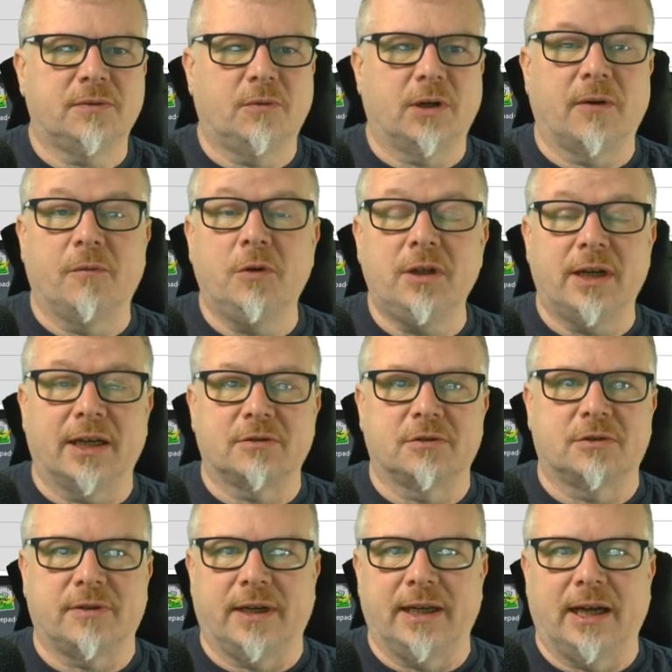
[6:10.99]
What I would like to
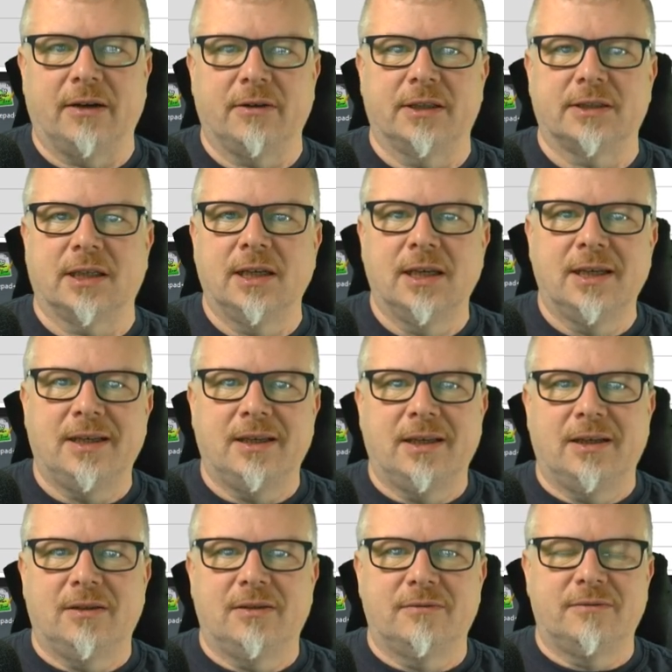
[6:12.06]
try out is a
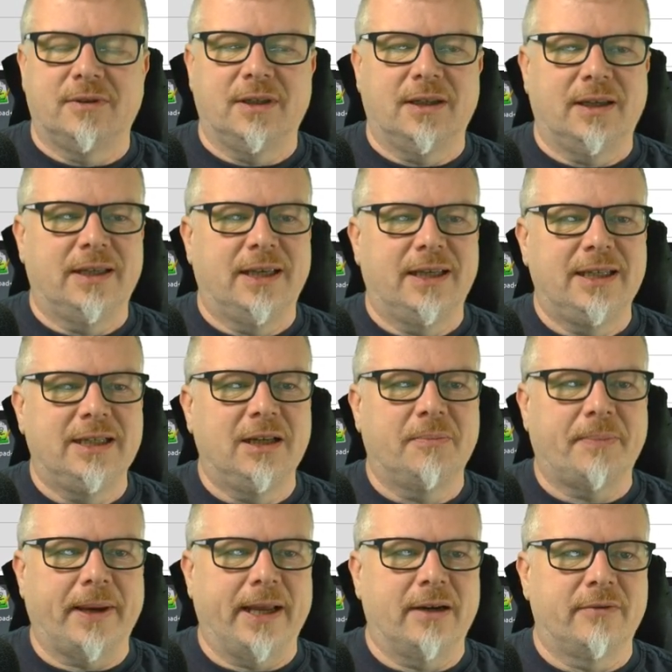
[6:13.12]

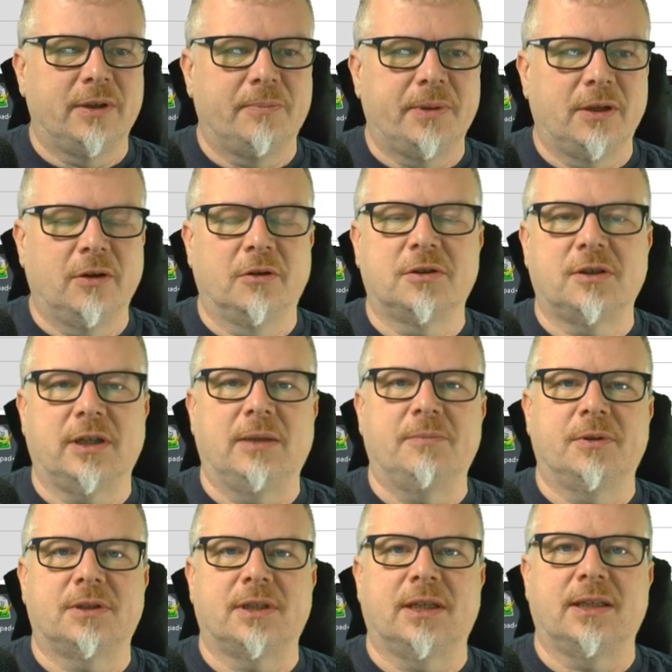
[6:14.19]
heated battery below
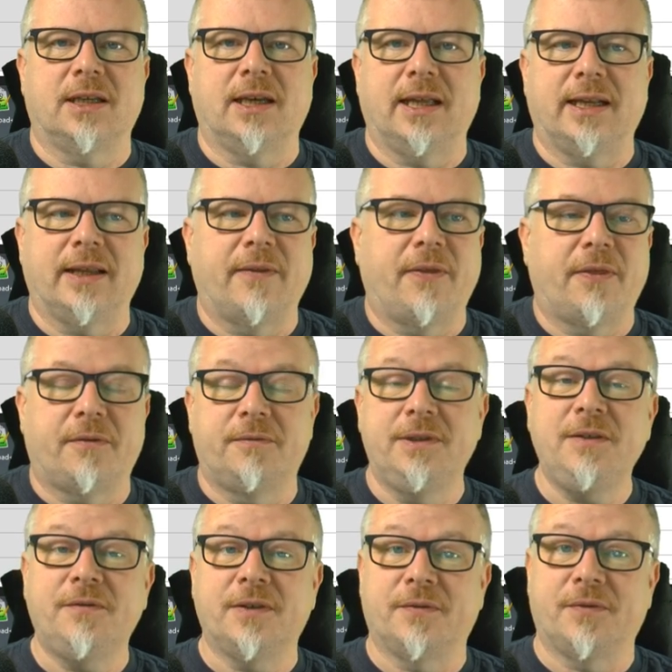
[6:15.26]
10% at a
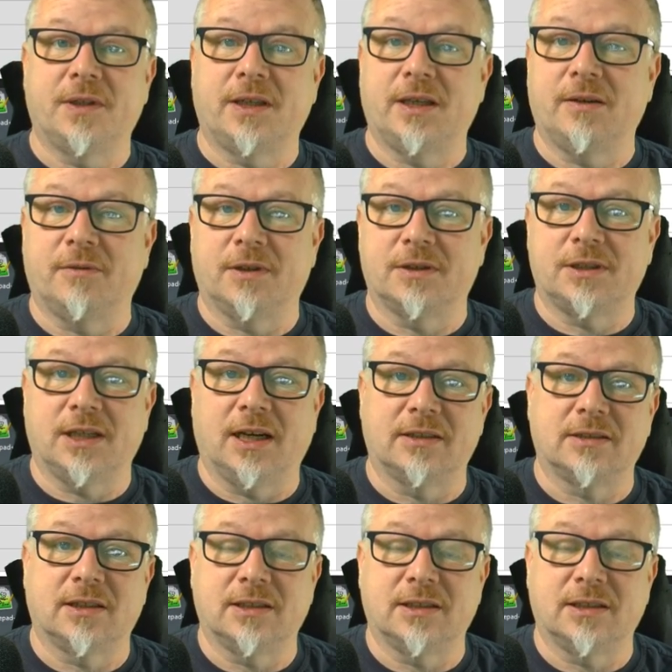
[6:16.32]
350 kilowatt charger,